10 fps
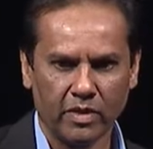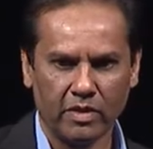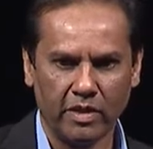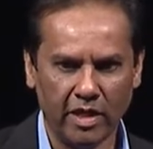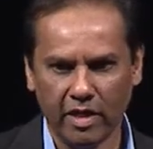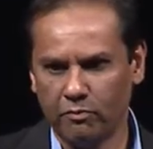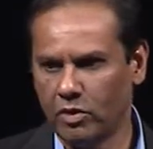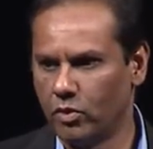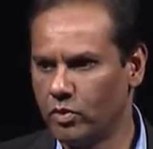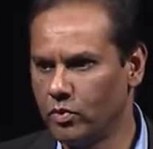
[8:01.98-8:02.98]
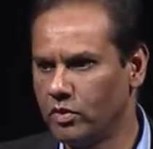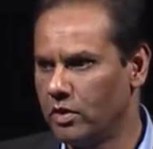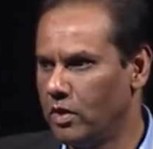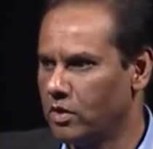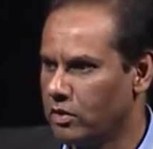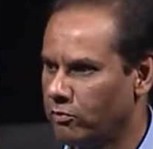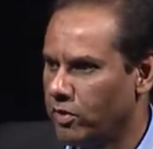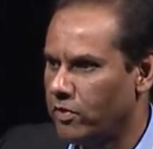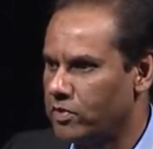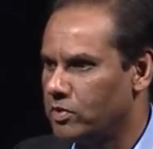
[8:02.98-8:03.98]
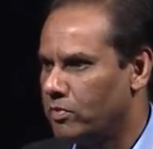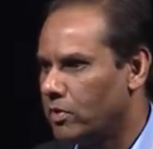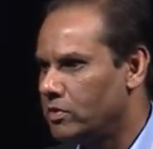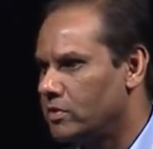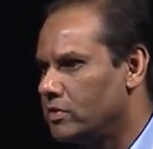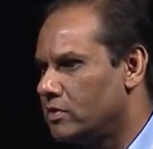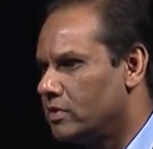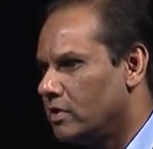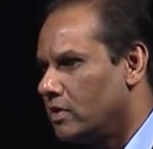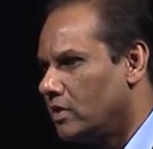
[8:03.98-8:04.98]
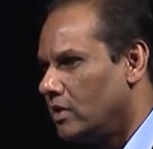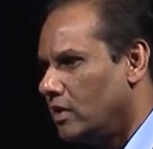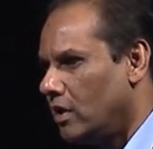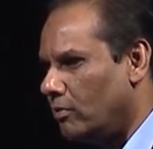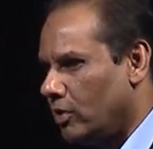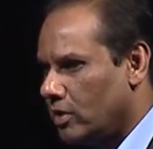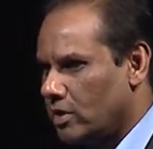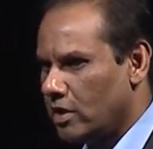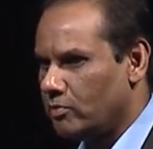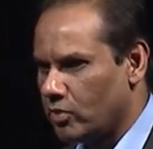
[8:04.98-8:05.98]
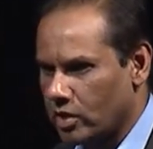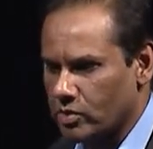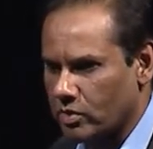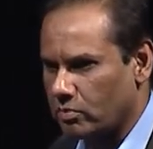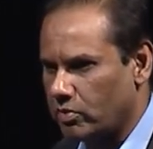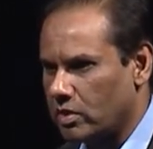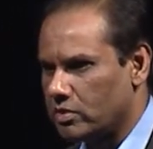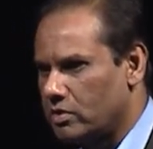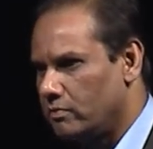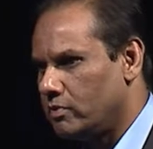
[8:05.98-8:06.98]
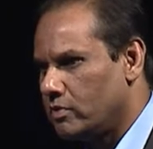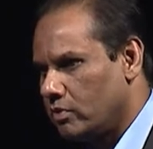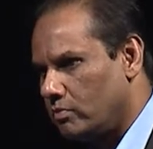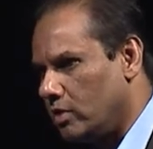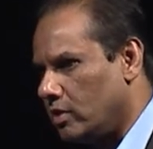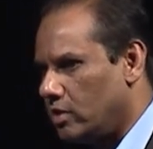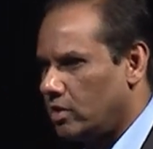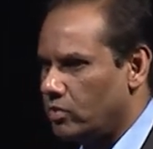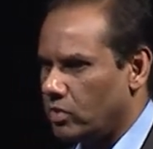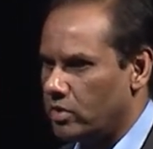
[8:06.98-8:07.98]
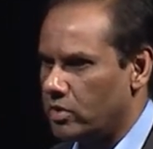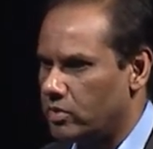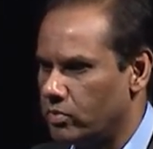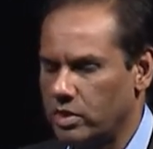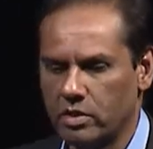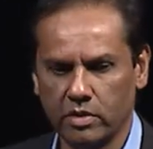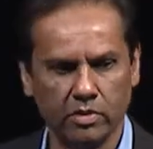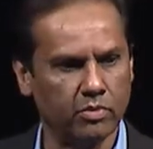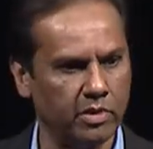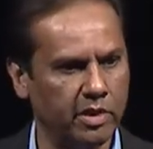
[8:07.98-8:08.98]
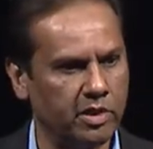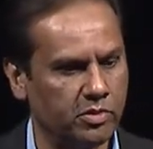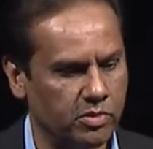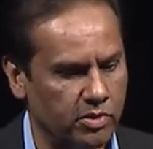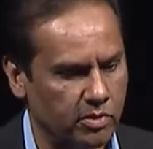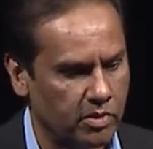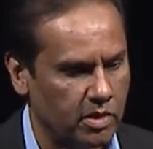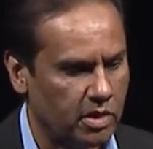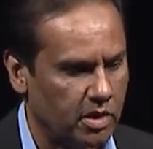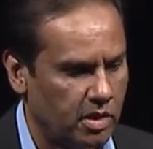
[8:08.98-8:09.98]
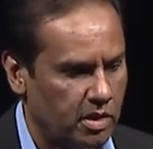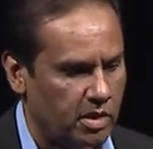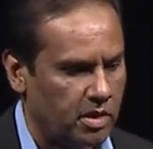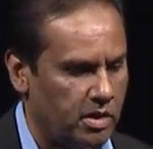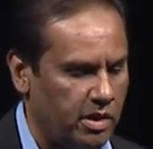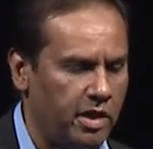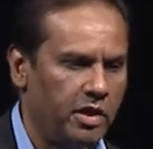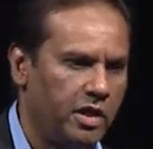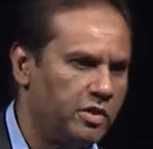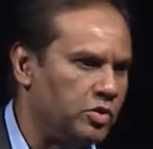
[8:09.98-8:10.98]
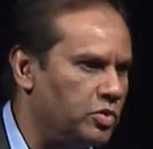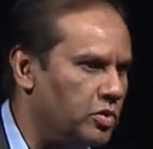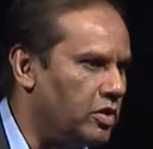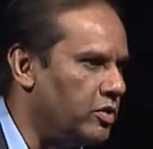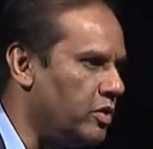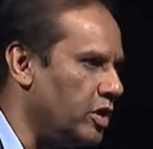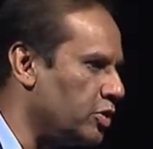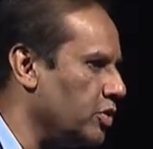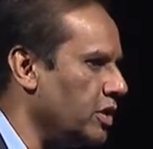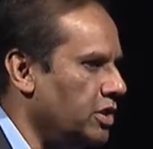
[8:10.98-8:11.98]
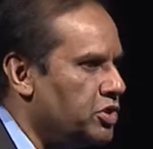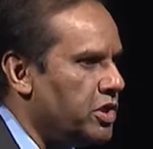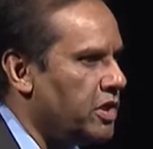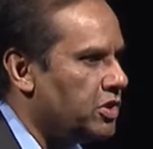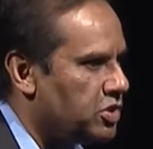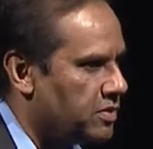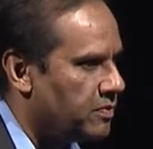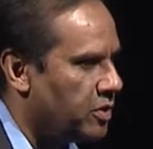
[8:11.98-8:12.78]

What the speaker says: Then we go into a long configuration process. And by the time you get your MPLS service, it could be 90 to 120 days or so. That has literally changed.